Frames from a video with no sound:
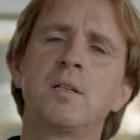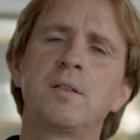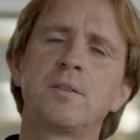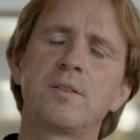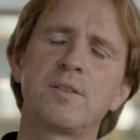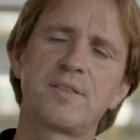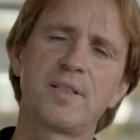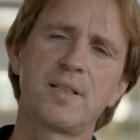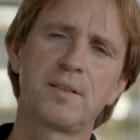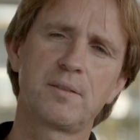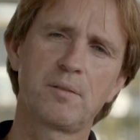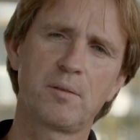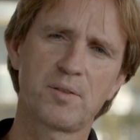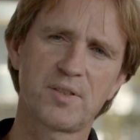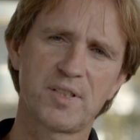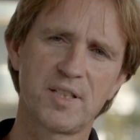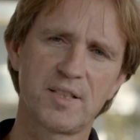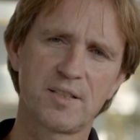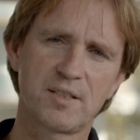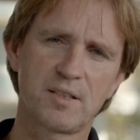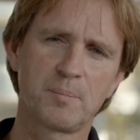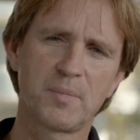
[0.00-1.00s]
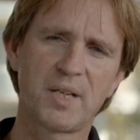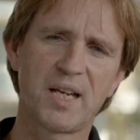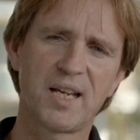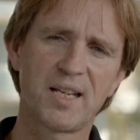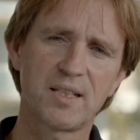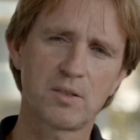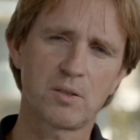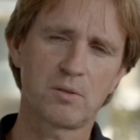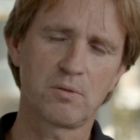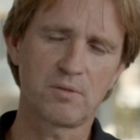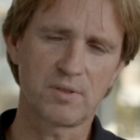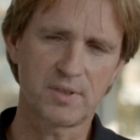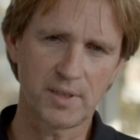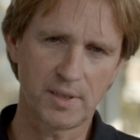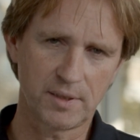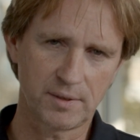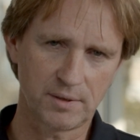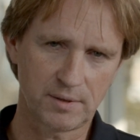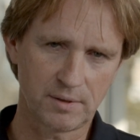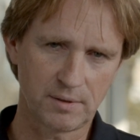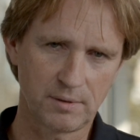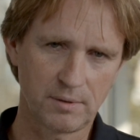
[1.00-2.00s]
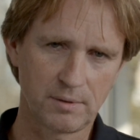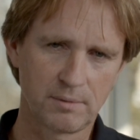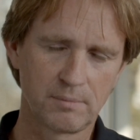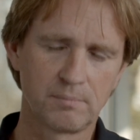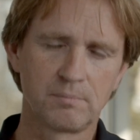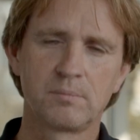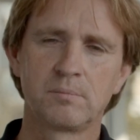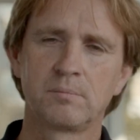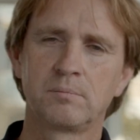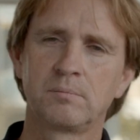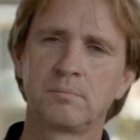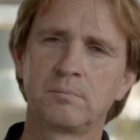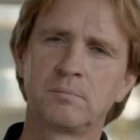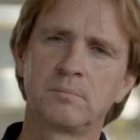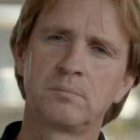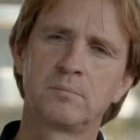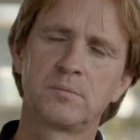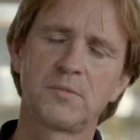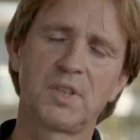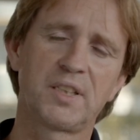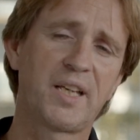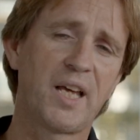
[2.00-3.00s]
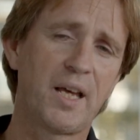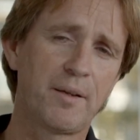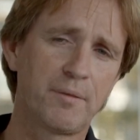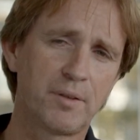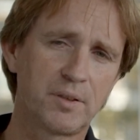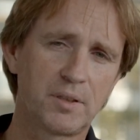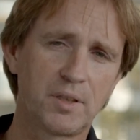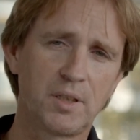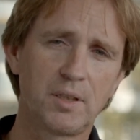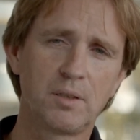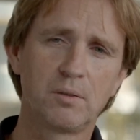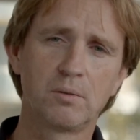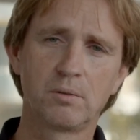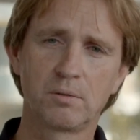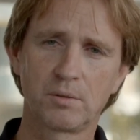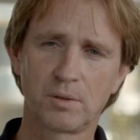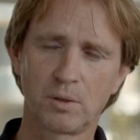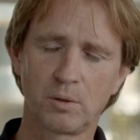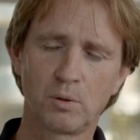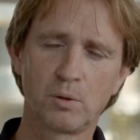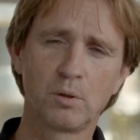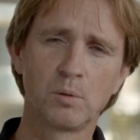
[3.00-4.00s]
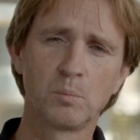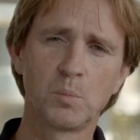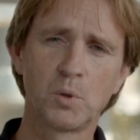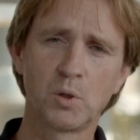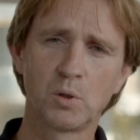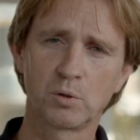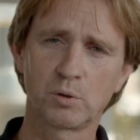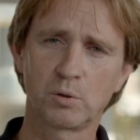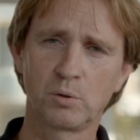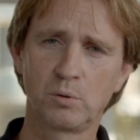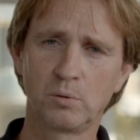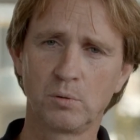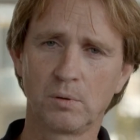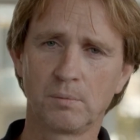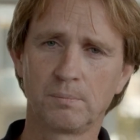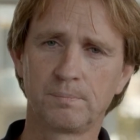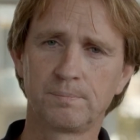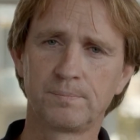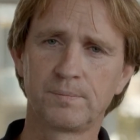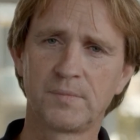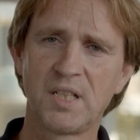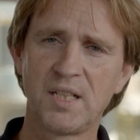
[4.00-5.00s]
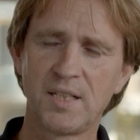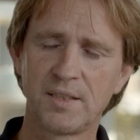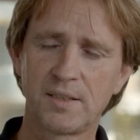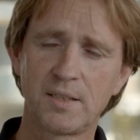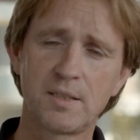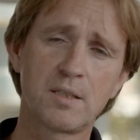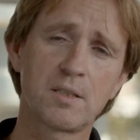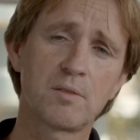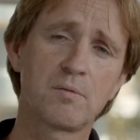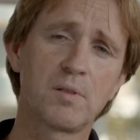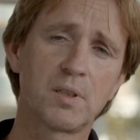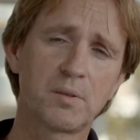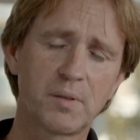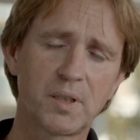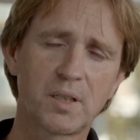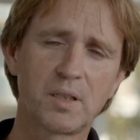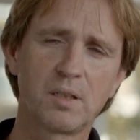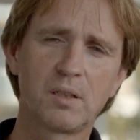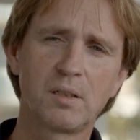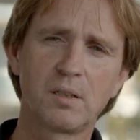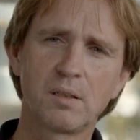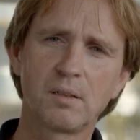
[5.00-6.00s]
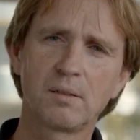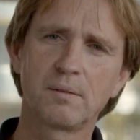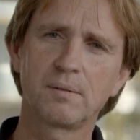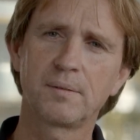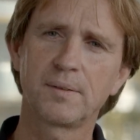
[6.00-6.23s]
the centering system has to center the cavity or the whole mold tool. This is what we call